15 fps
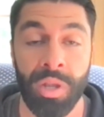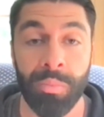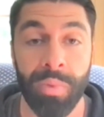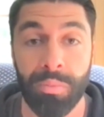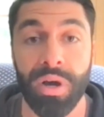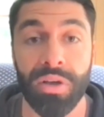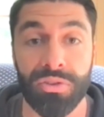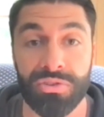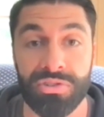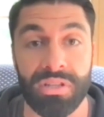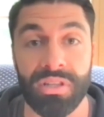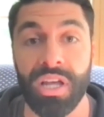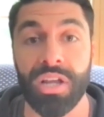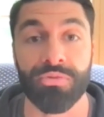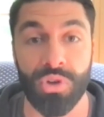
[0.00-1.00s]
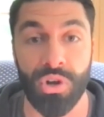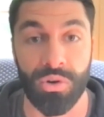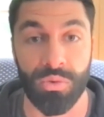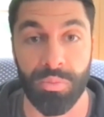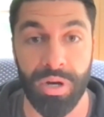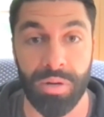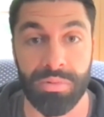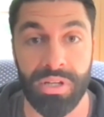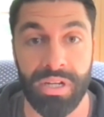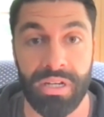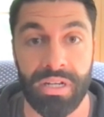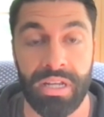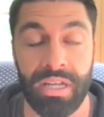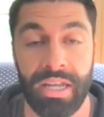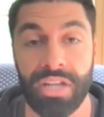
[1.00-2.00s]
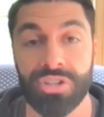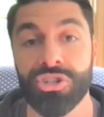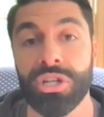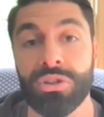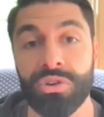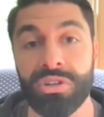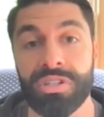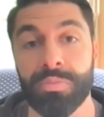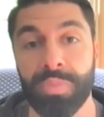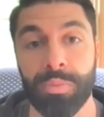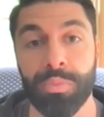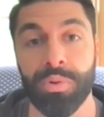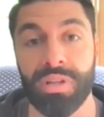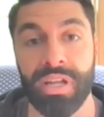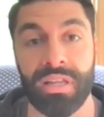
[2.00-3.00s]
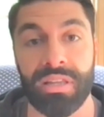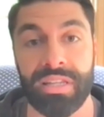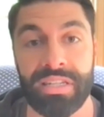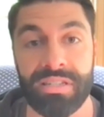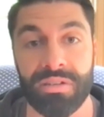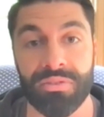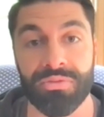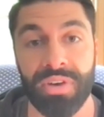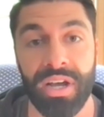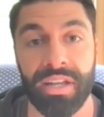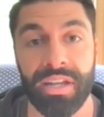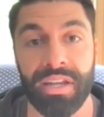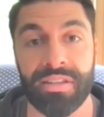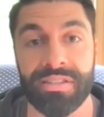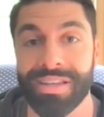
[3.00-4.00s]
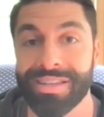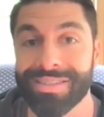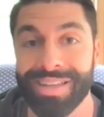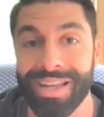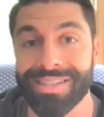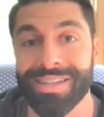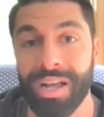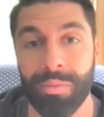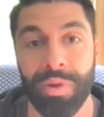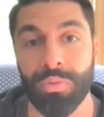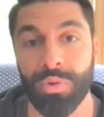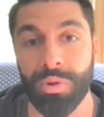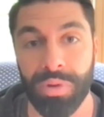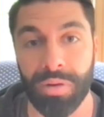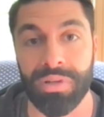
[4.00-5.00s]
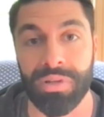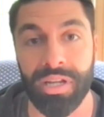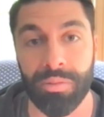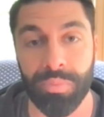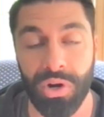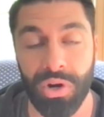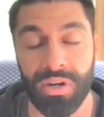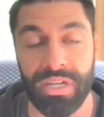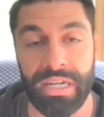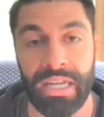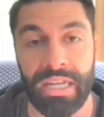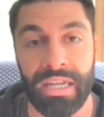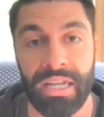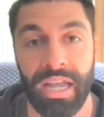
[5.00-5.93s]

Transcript: My mother's a lifelong Republican, and she looks at people like Elise Stefanik and says, That's not my Republican Party.